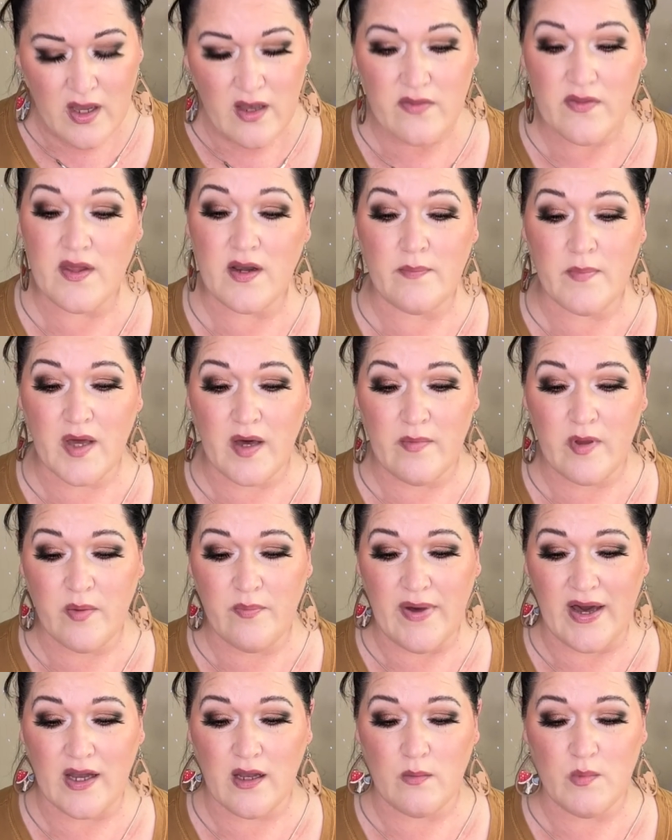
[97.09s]
Then I'm coming
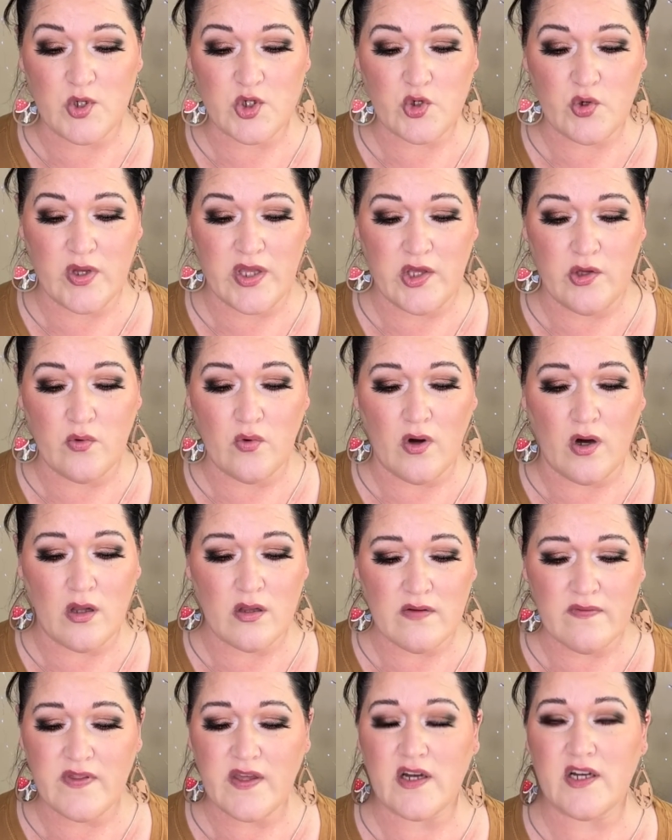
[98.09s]
back, I'm showing you all
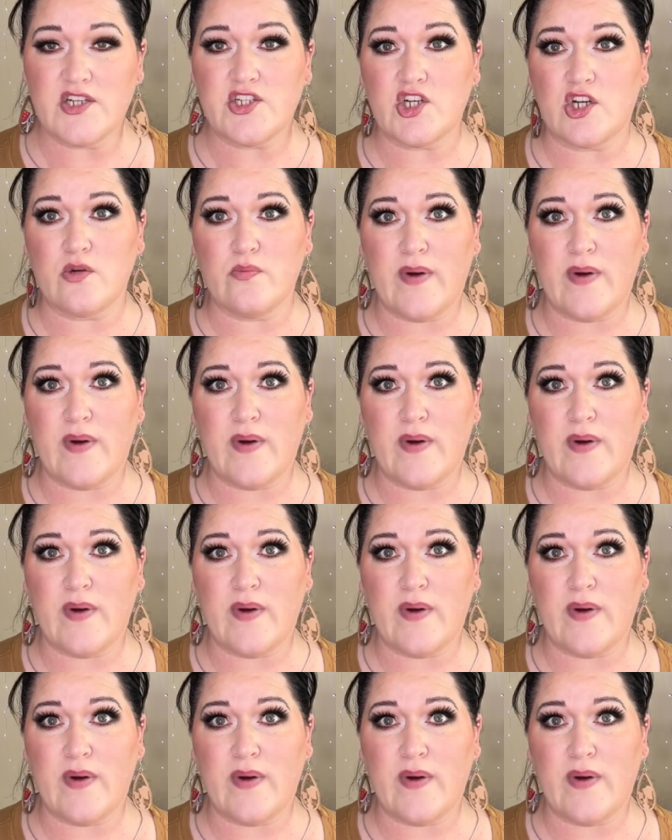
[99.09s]
of the eyeshadow